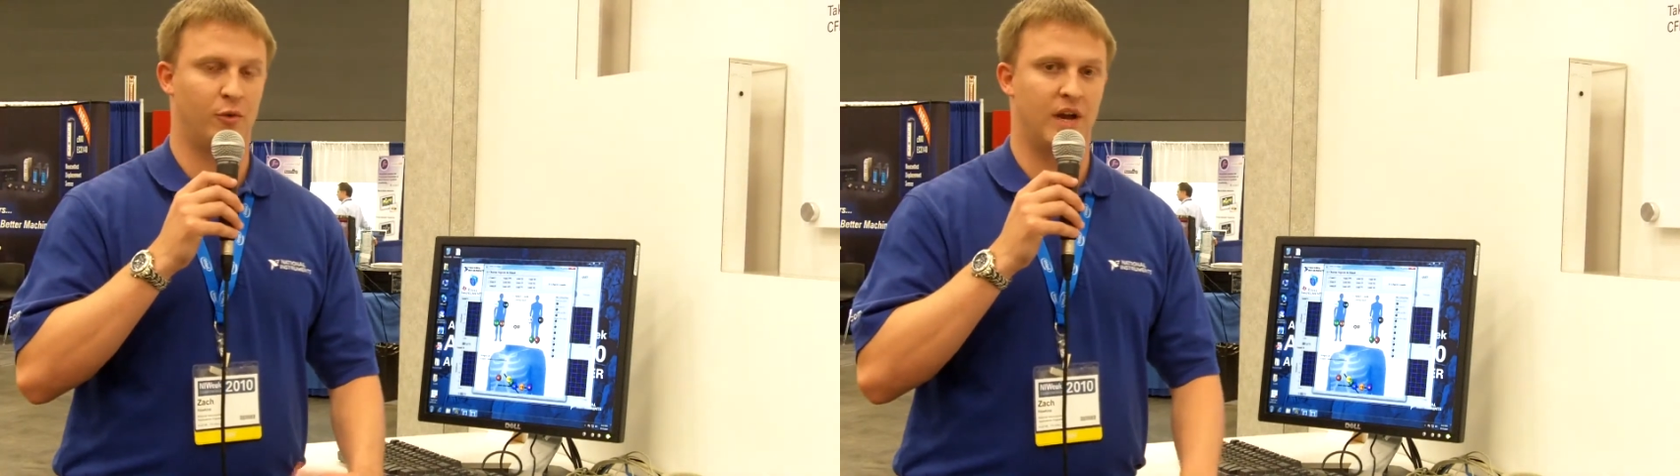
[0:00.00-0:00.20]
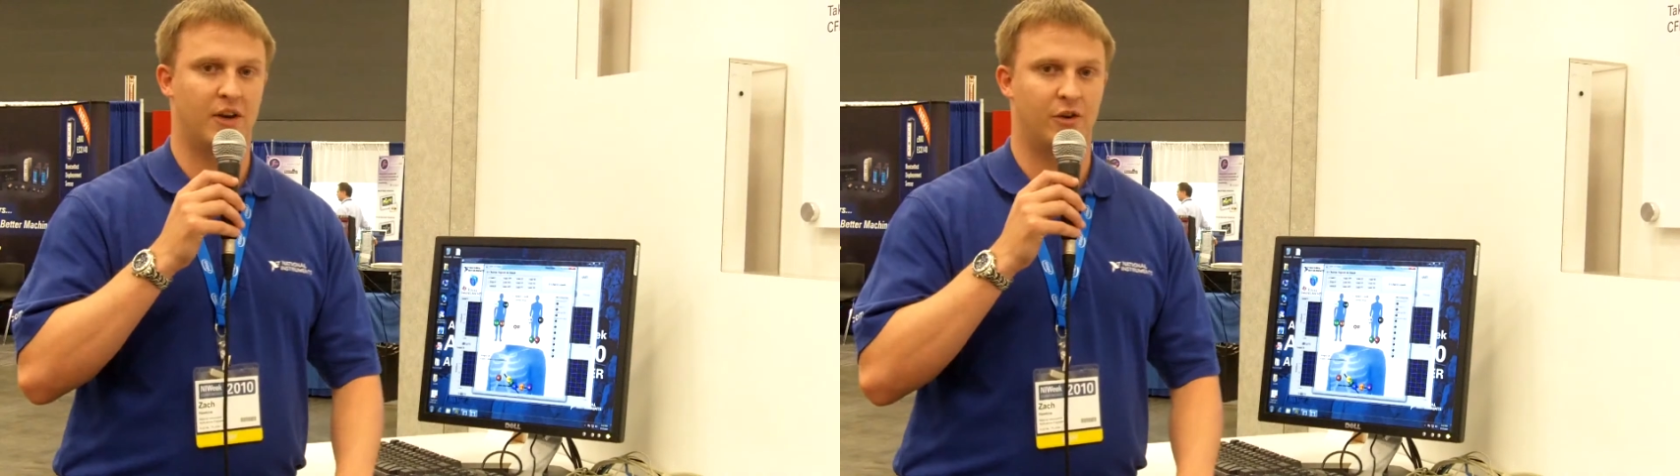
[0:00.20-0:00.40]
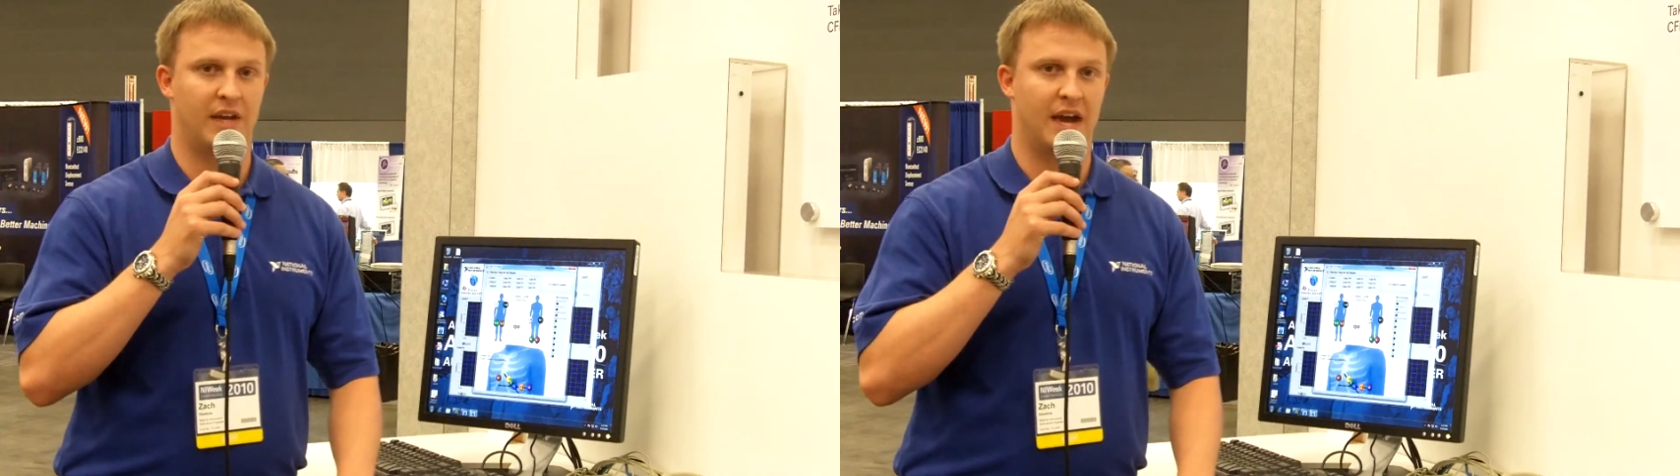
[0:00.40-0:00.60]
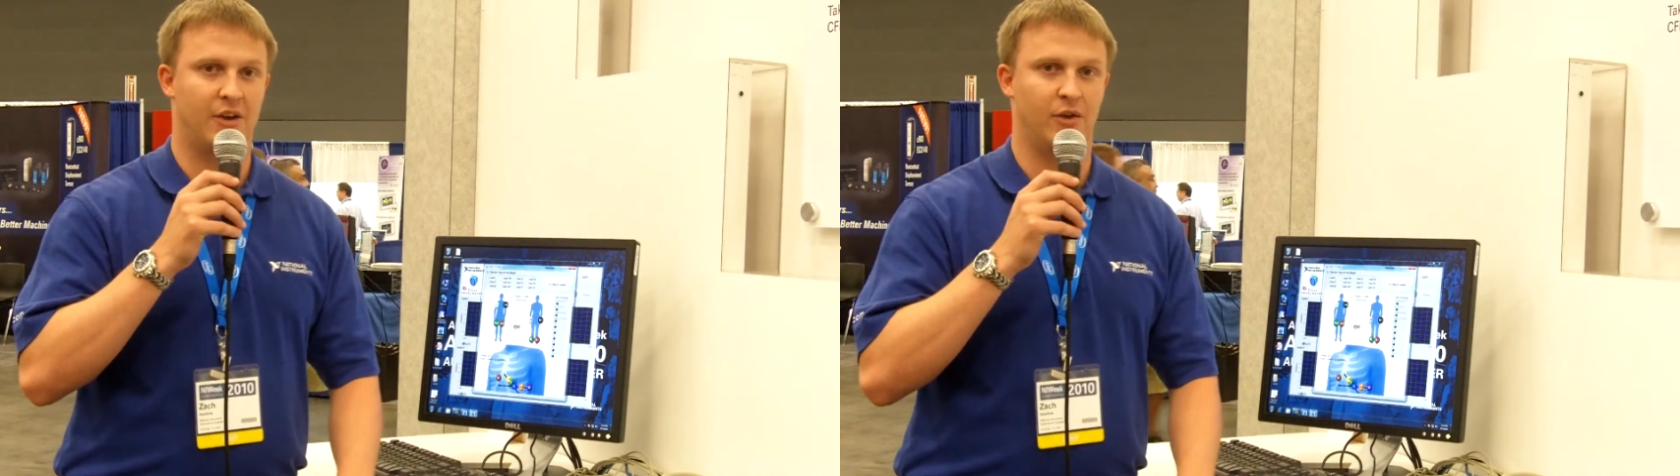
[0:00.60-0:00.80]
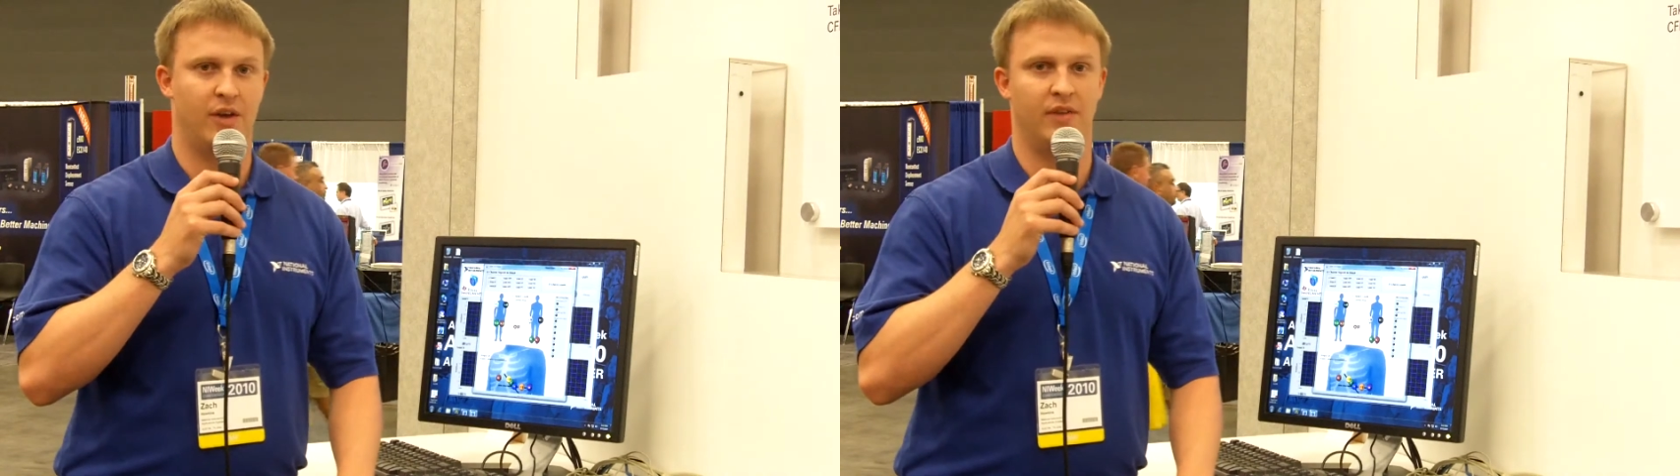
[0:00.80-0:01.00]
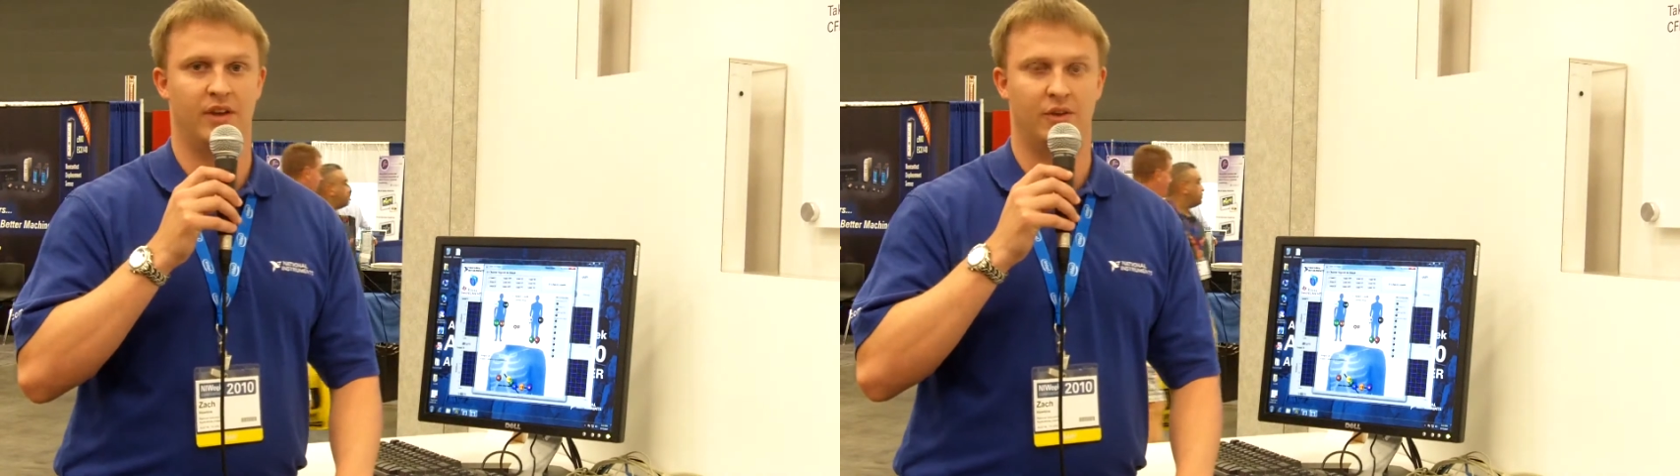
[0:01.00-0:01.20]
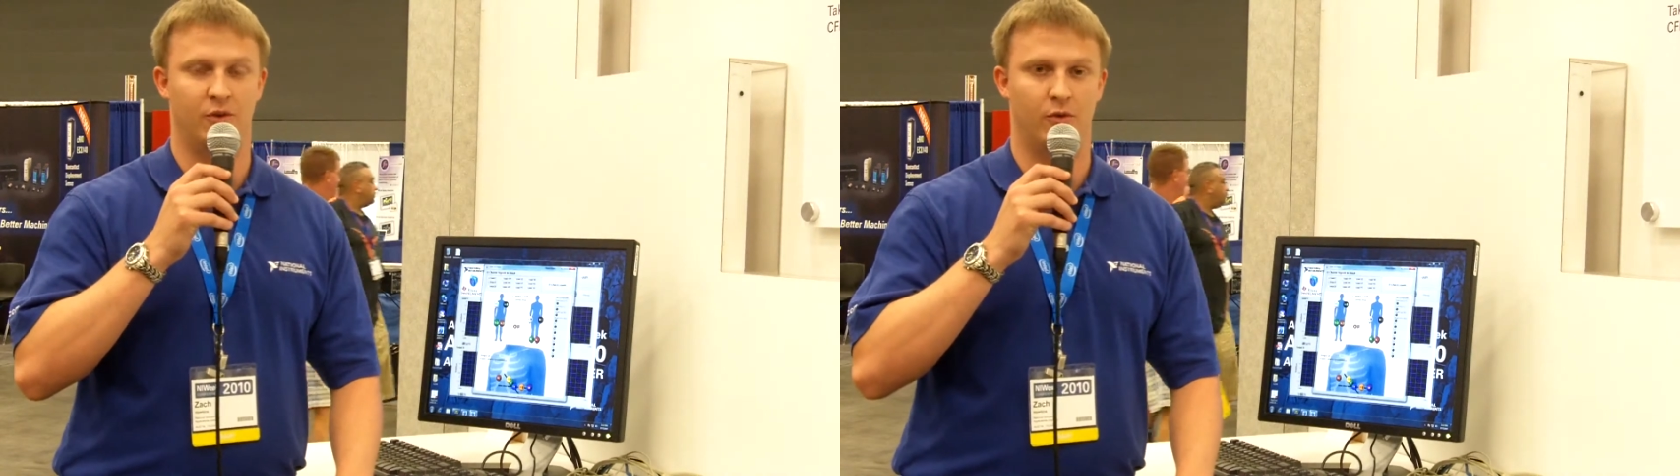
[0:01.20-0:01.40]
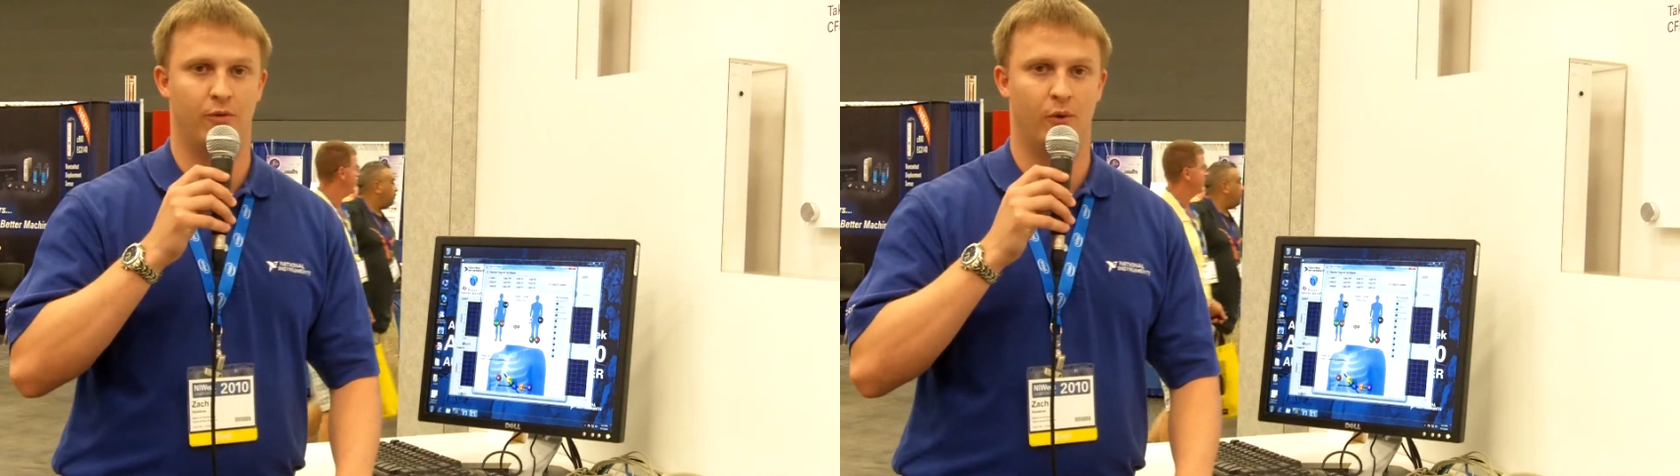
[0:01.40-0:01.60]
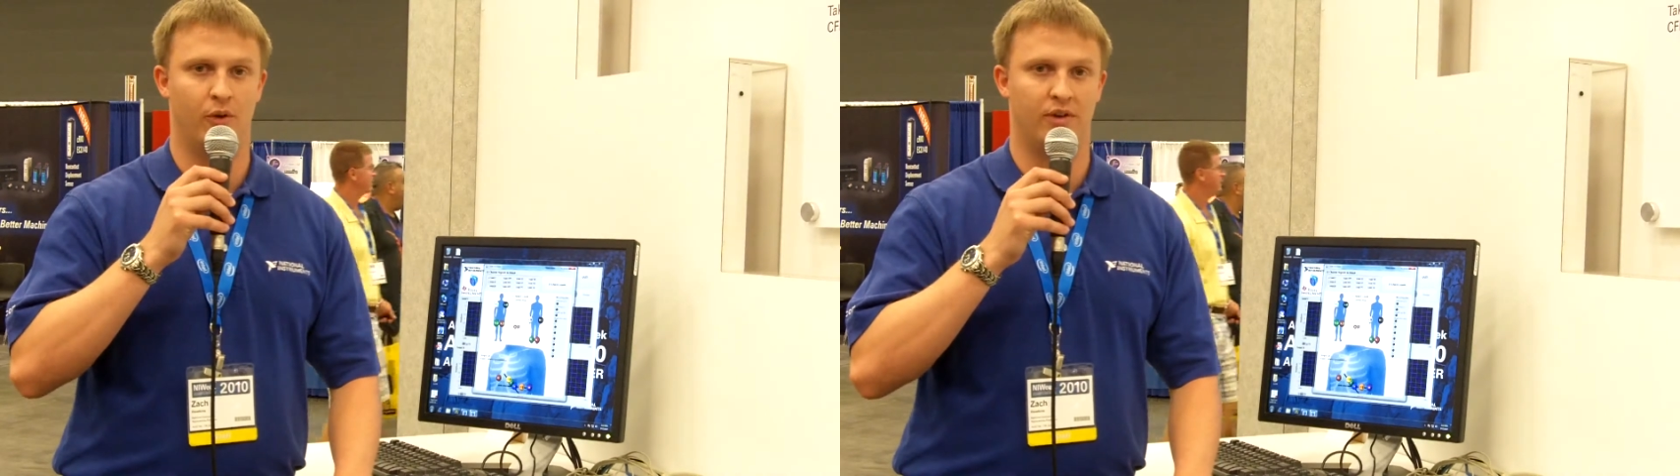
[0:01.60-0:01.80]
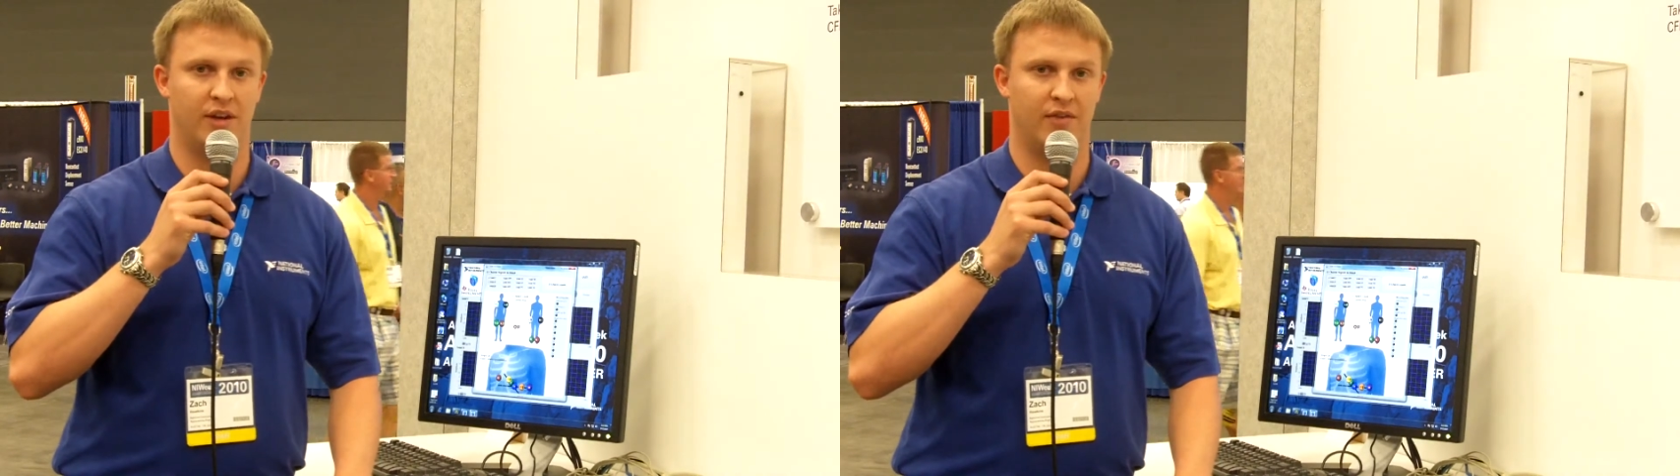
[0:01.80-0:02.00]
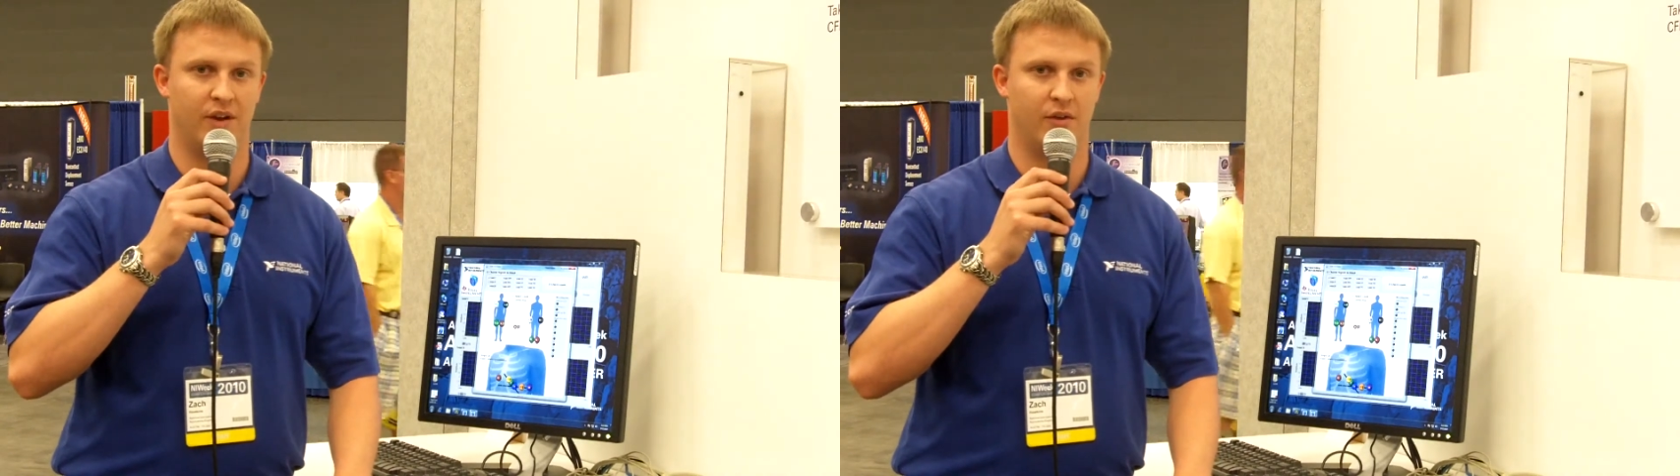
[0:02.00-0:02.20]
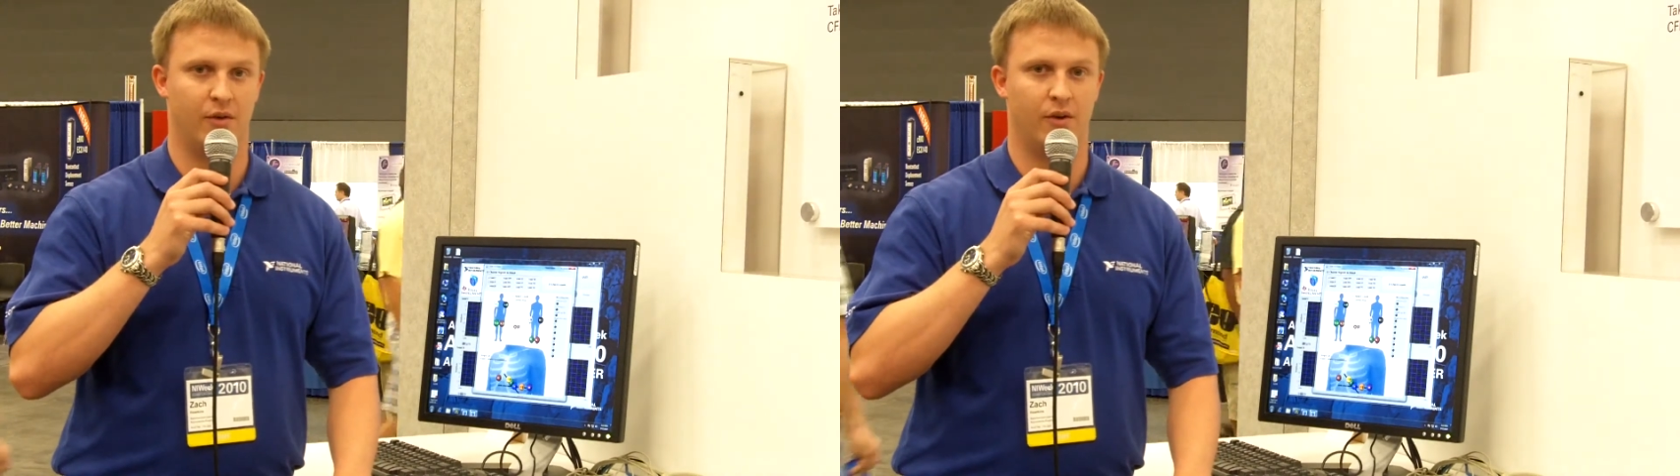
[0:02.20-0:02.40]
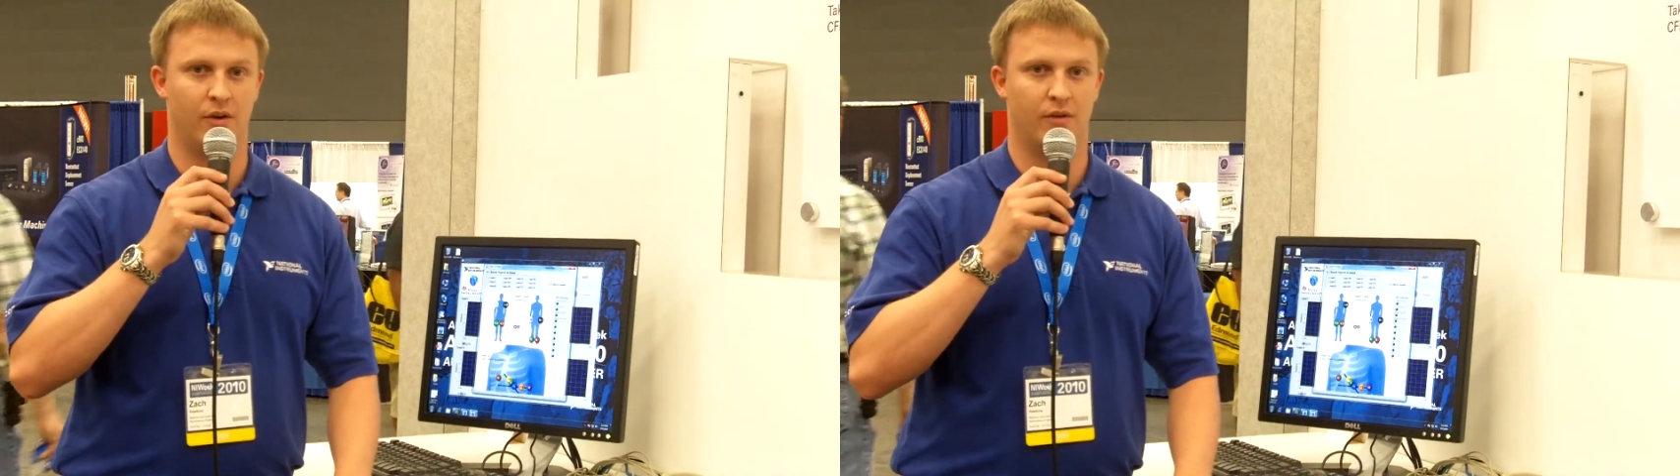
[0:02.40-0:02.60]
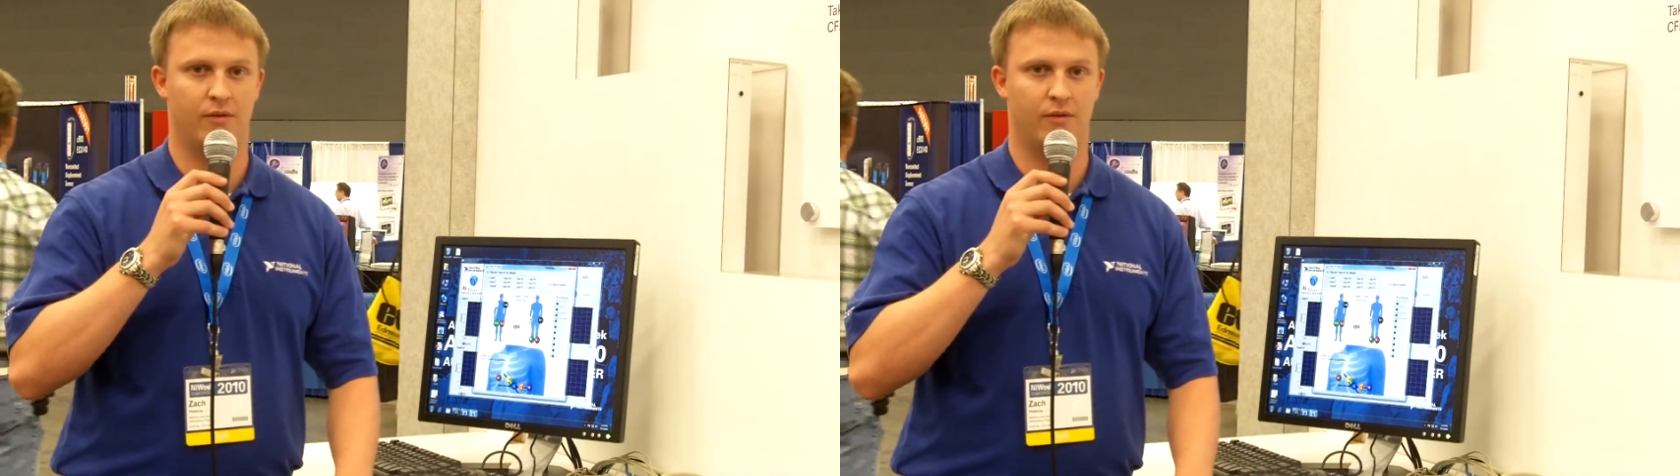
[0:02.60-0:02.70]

we actually calculate the additional four to get the other uh,